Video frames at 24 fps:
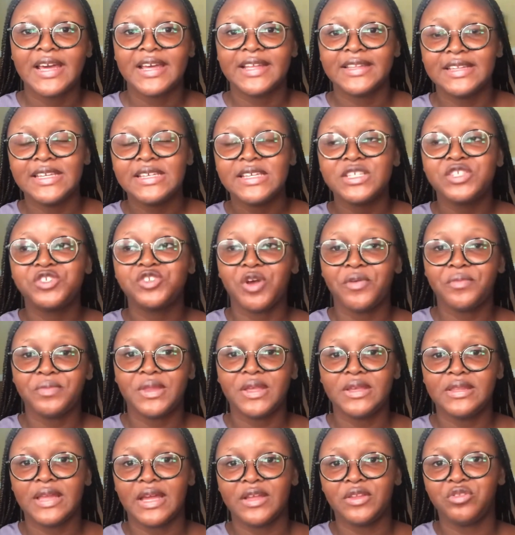This is
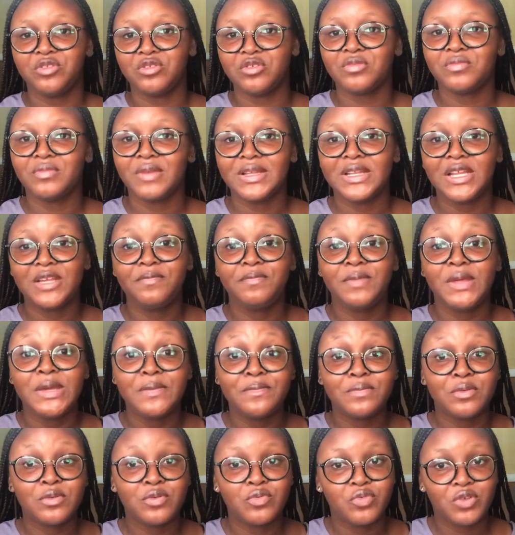something that normally
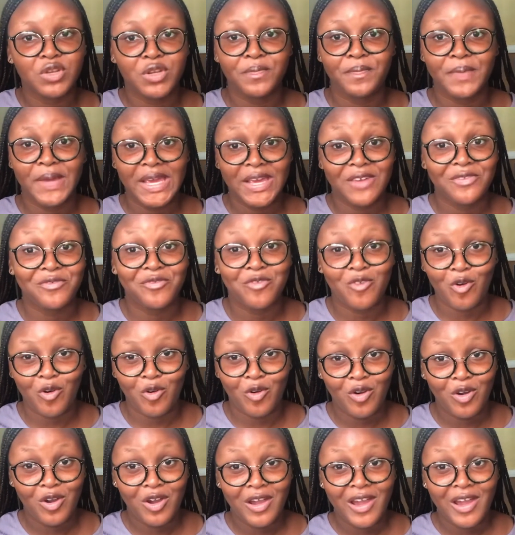people would pay for.